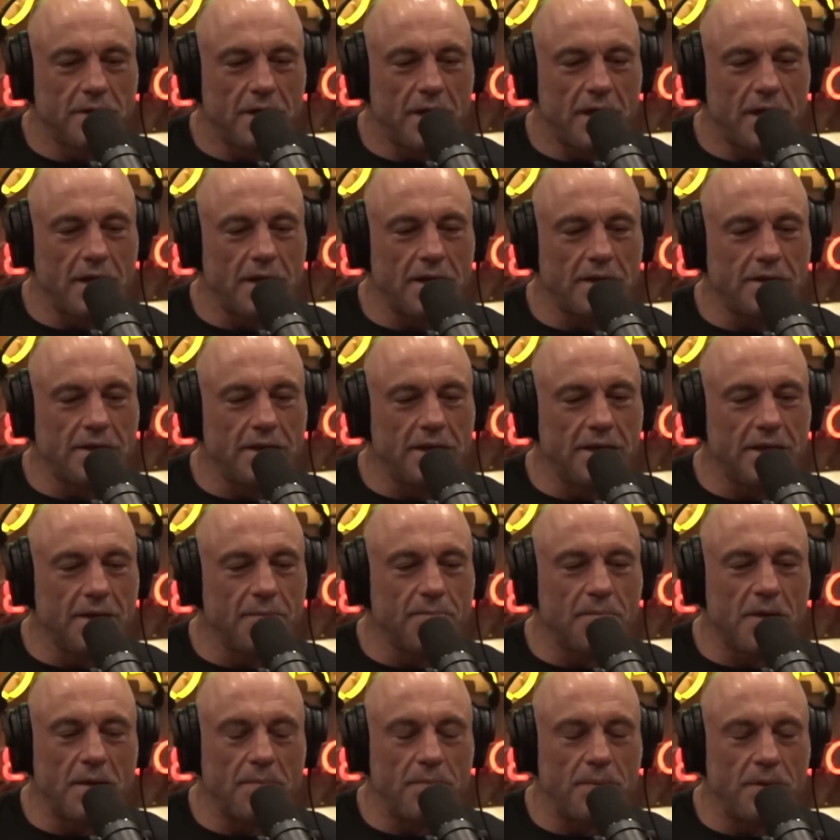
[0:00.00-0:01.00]
And I think
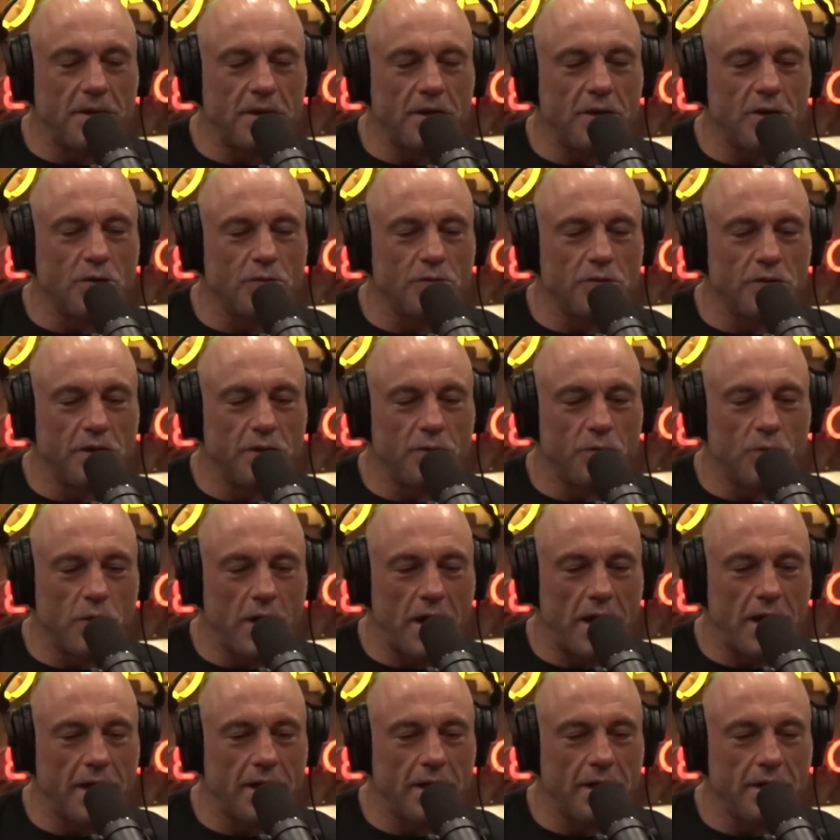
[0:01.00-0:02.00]
it might be the only
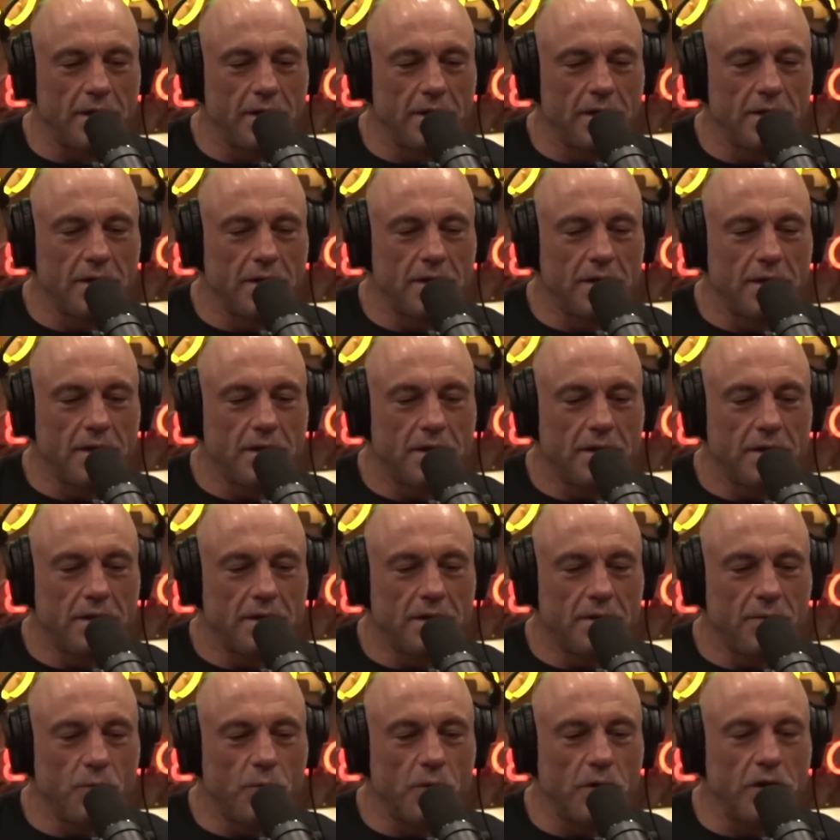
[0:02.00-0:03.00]
way
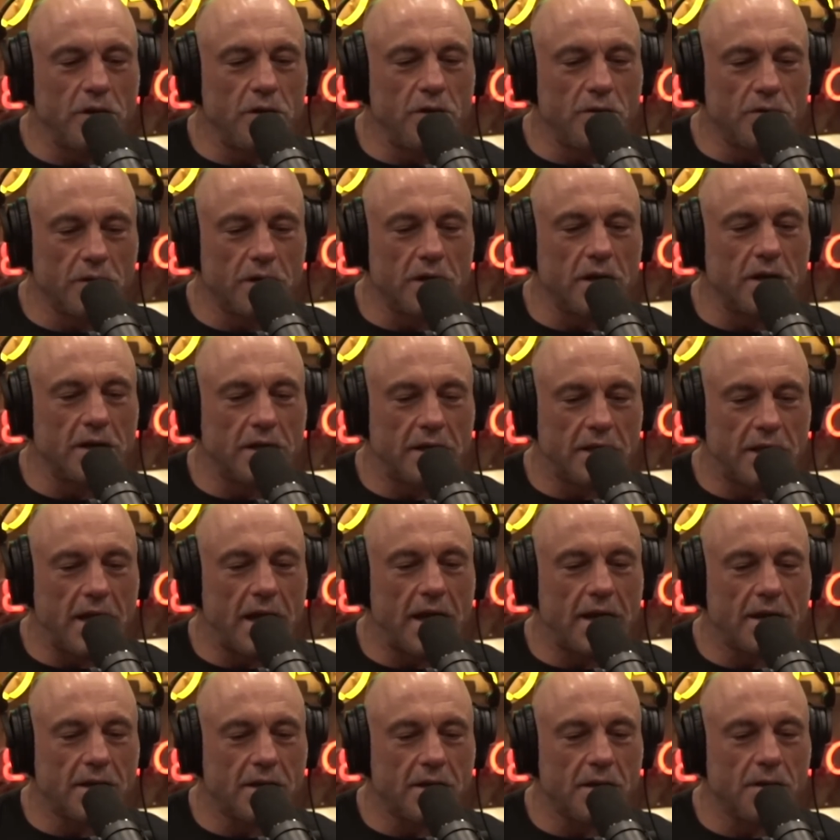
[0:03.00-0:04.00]
where you're going to
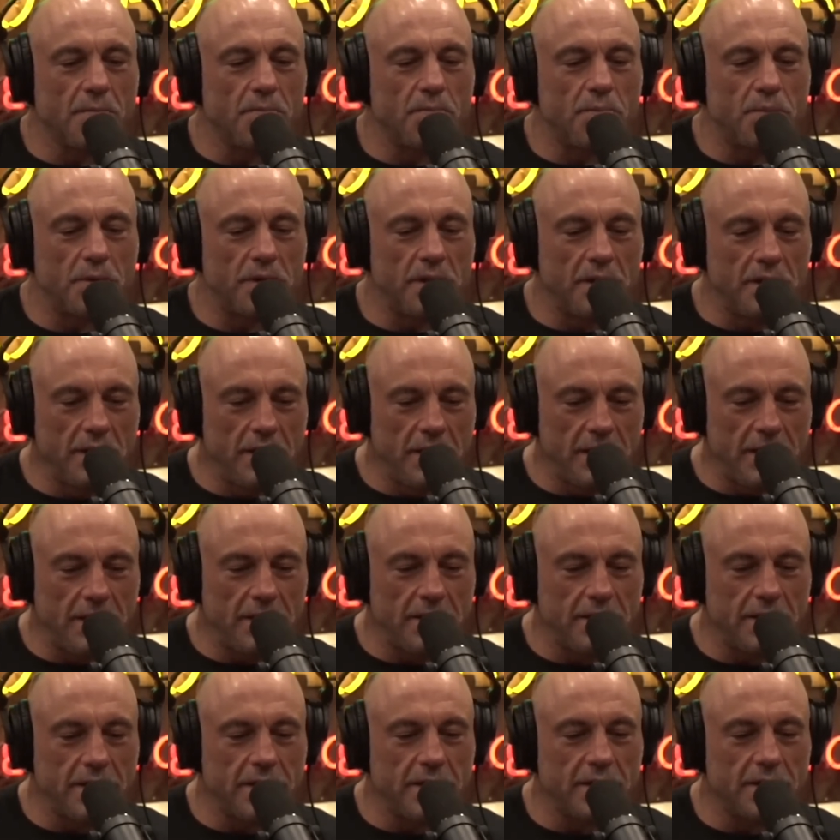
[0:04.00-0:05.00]
get
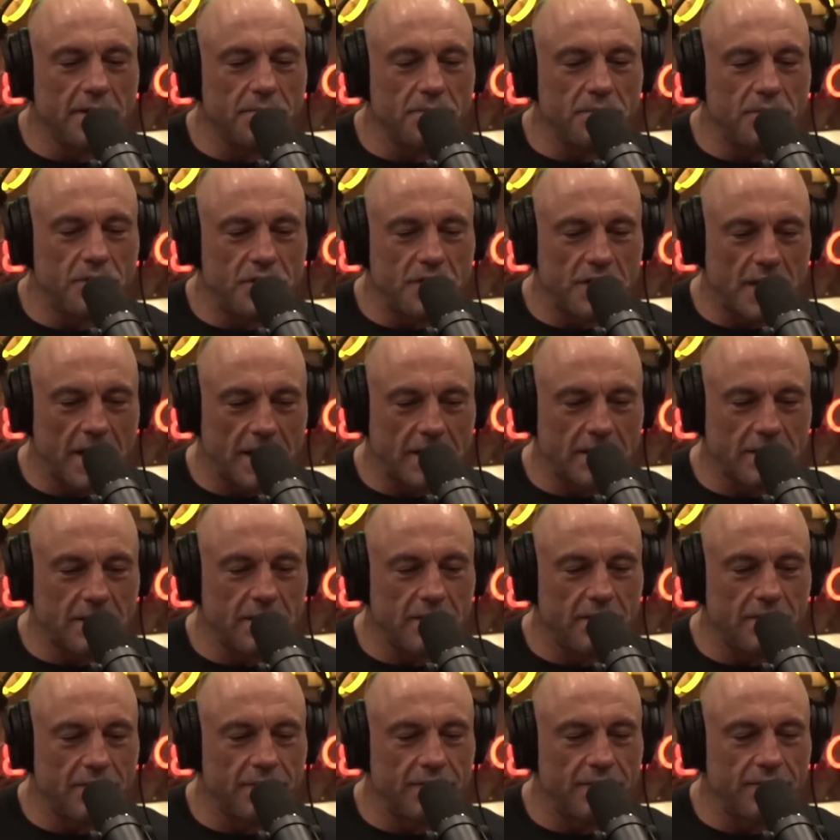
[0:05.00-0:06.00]
completely
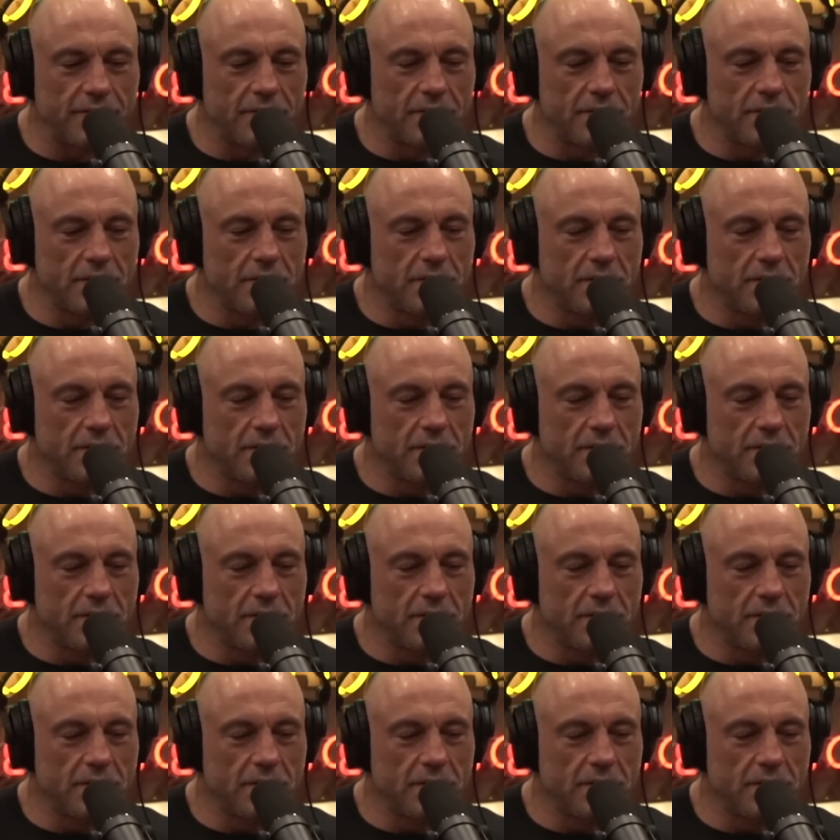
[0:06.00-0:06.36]
objective,